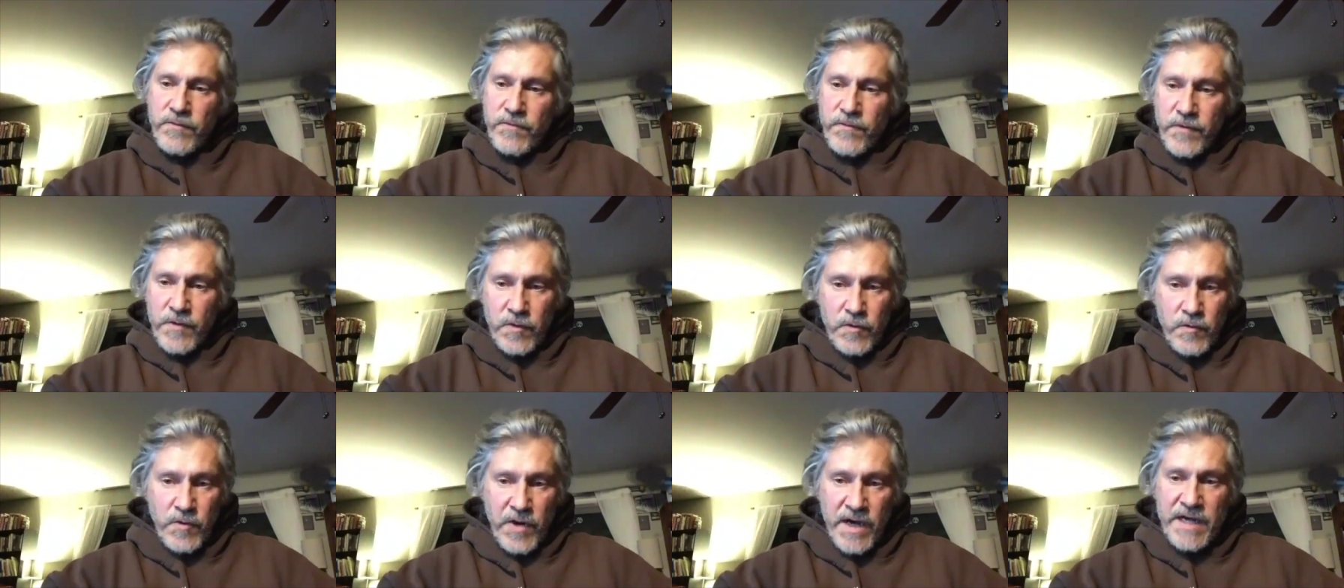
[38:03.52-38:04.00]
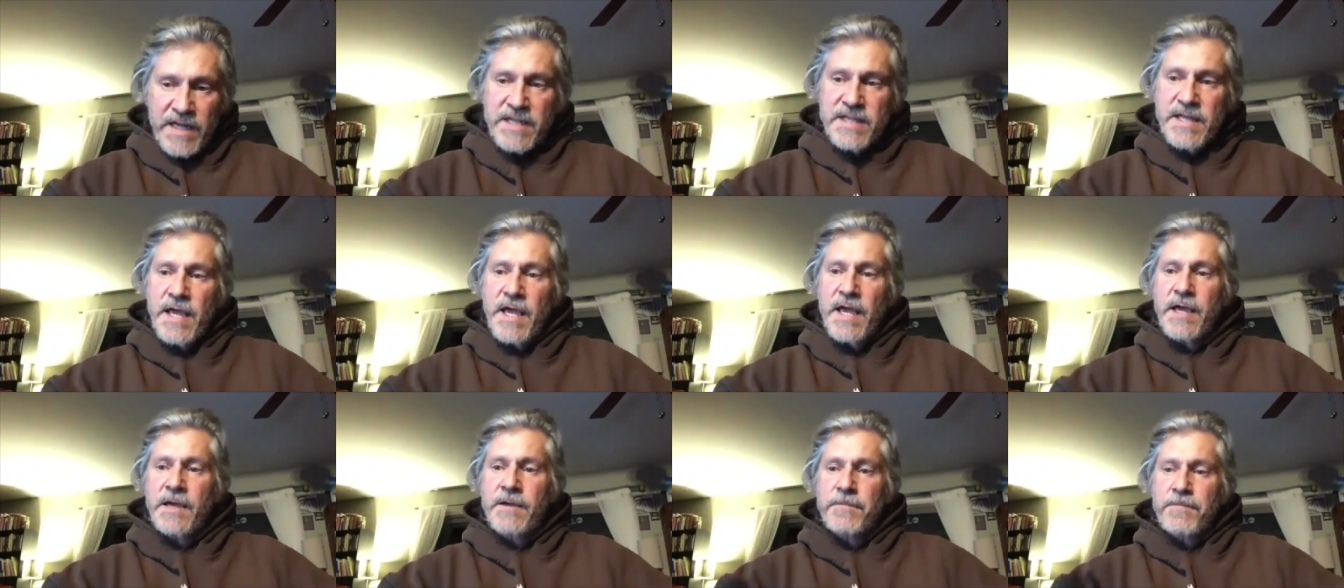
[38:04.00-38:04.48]
rainy
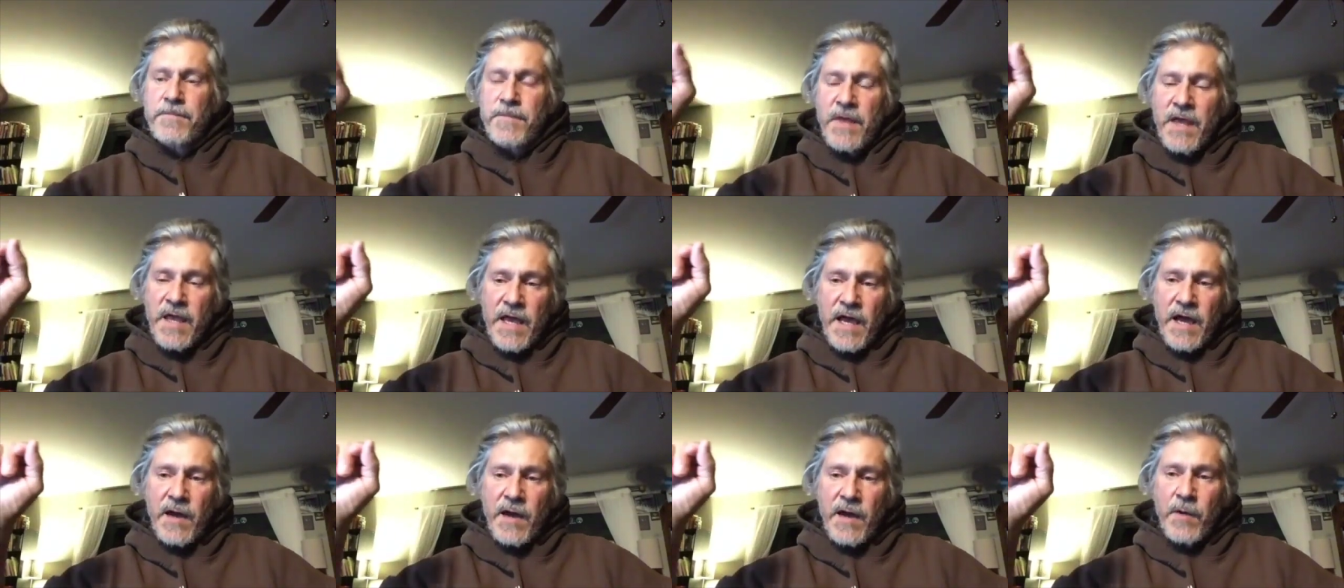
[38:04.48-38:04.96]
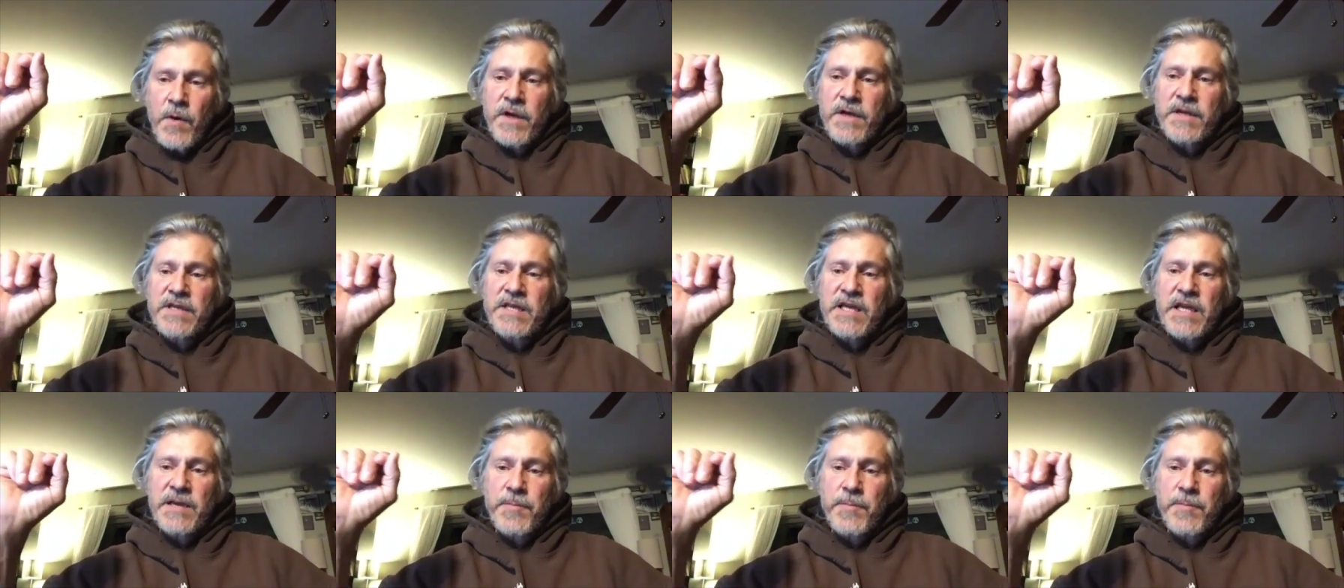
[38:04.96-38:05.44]
day. I wanted to
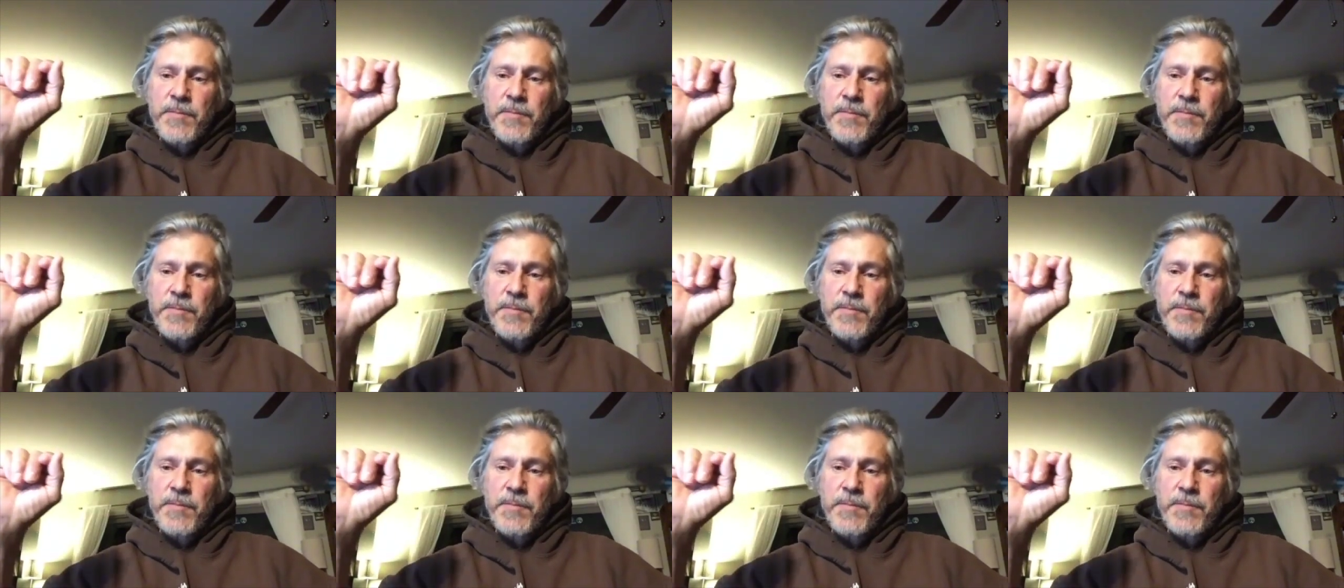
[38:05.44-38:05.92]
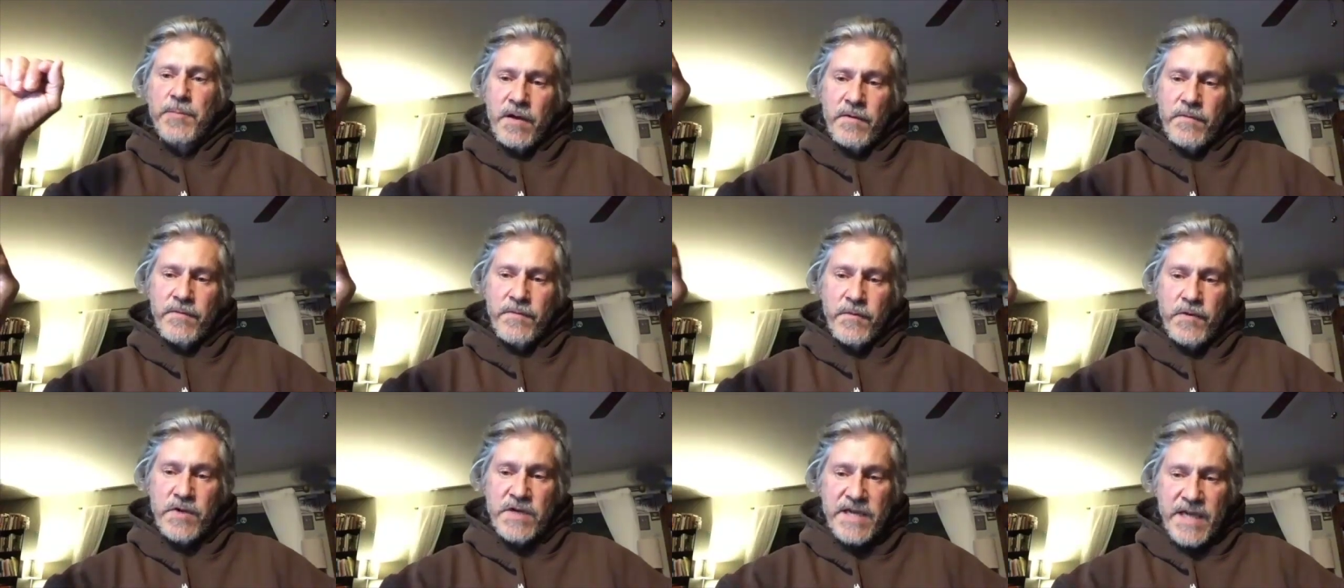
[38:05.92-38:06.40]
keep all the
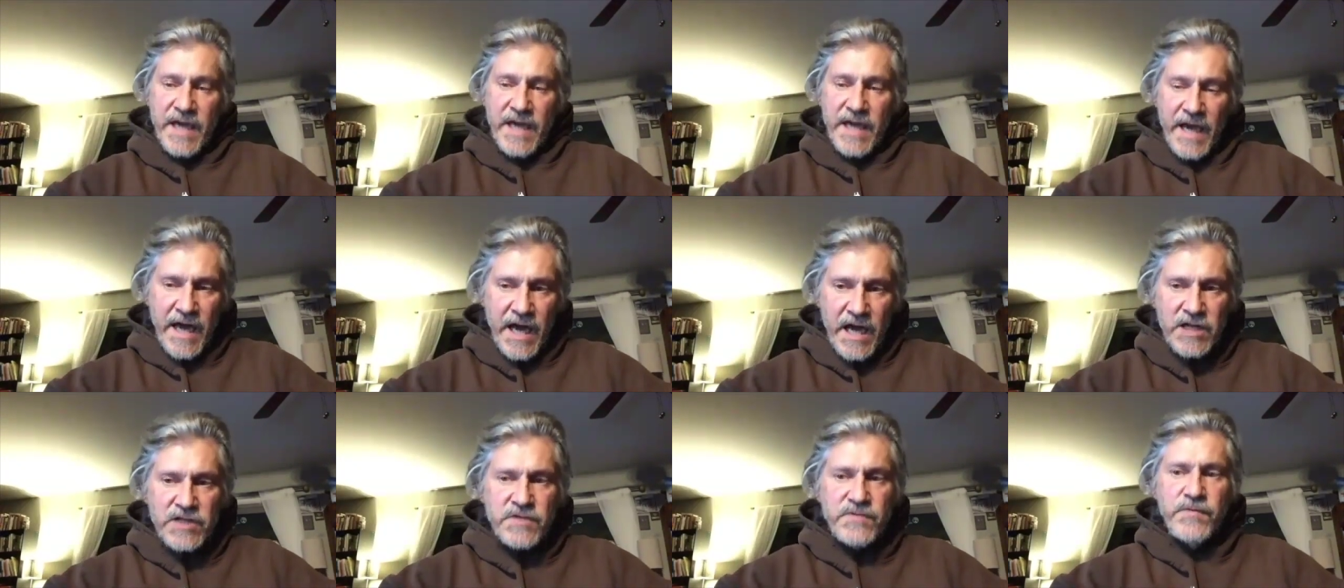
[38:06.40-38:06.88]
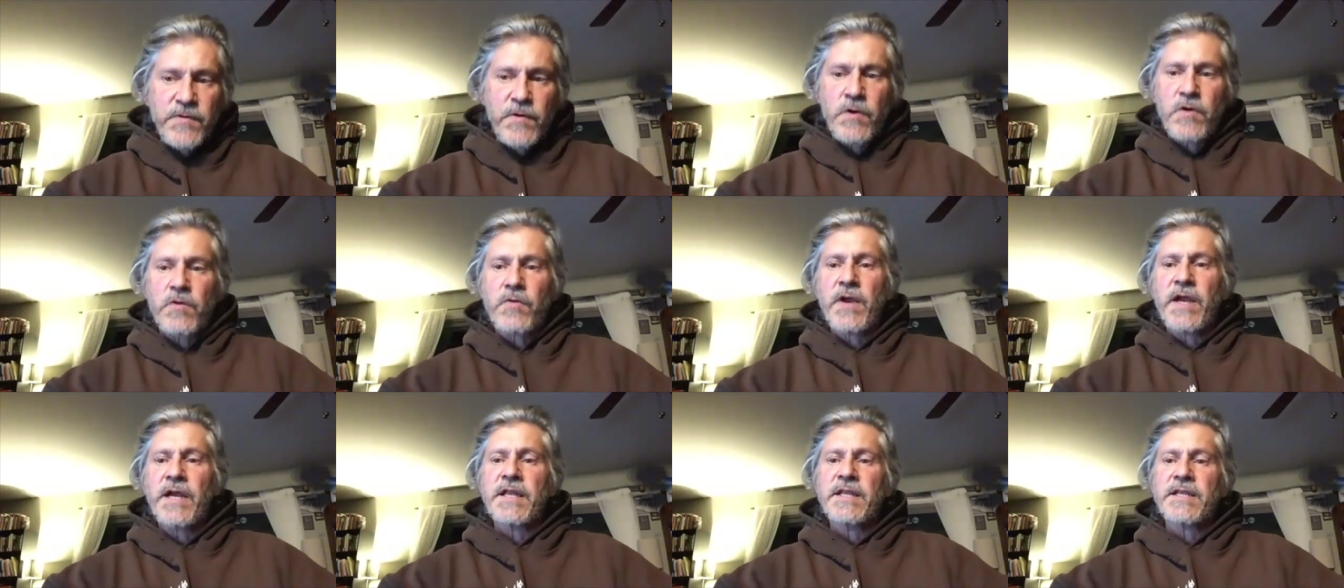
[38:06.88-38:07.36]
free cash for a
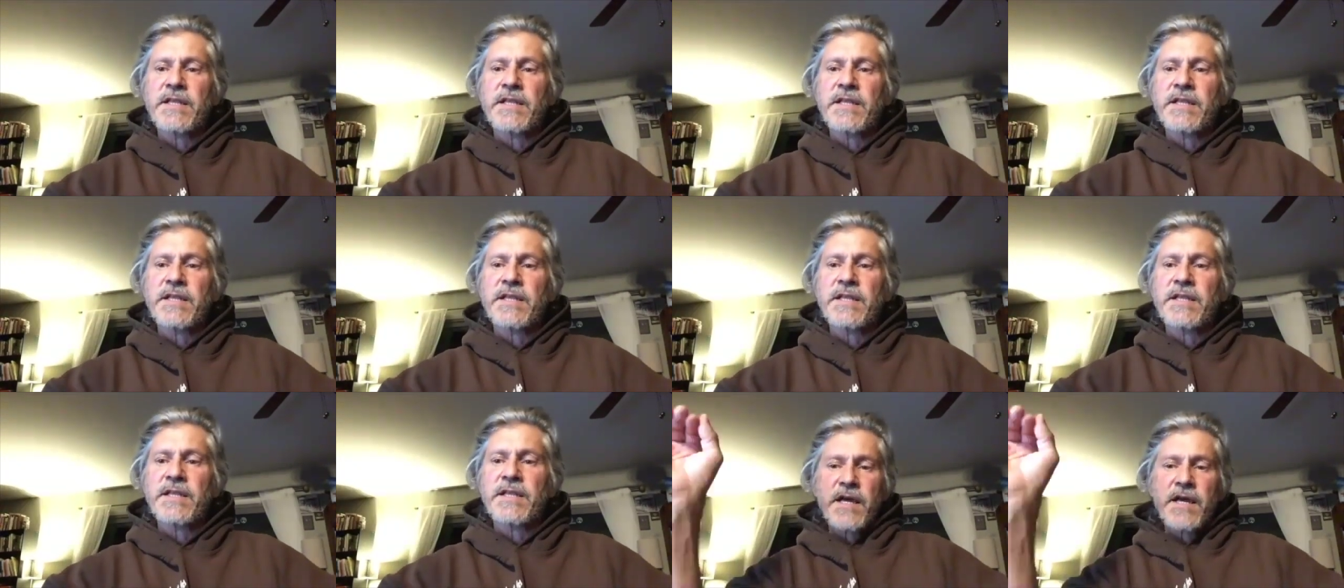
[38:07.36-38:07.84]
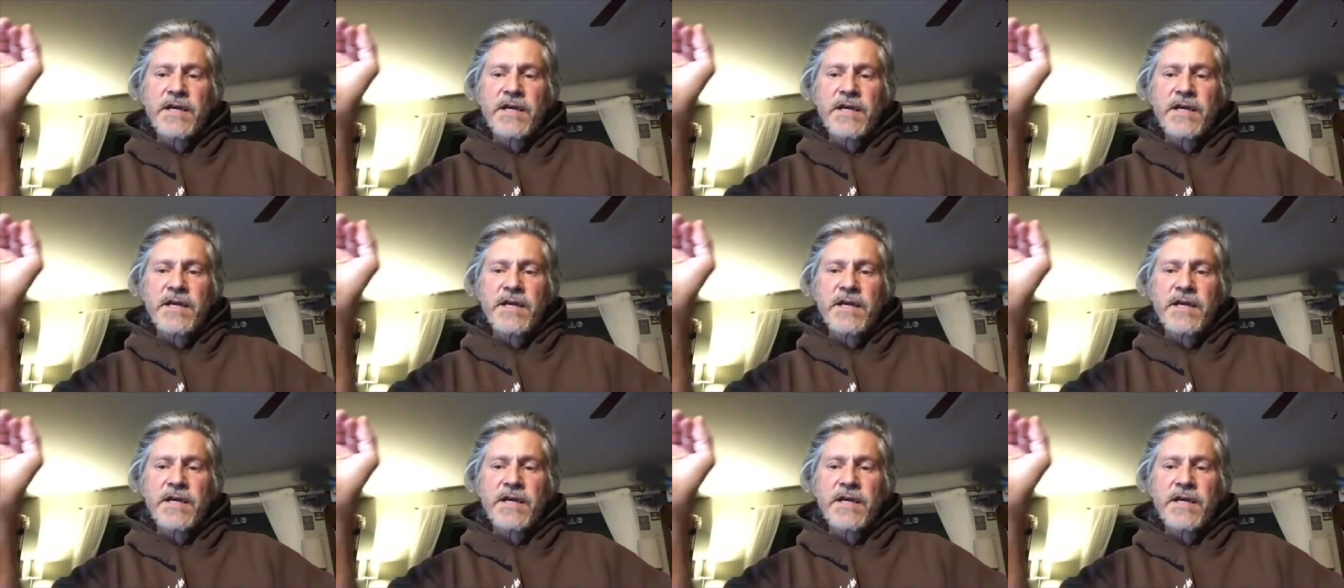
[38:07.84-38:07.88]
rainy day,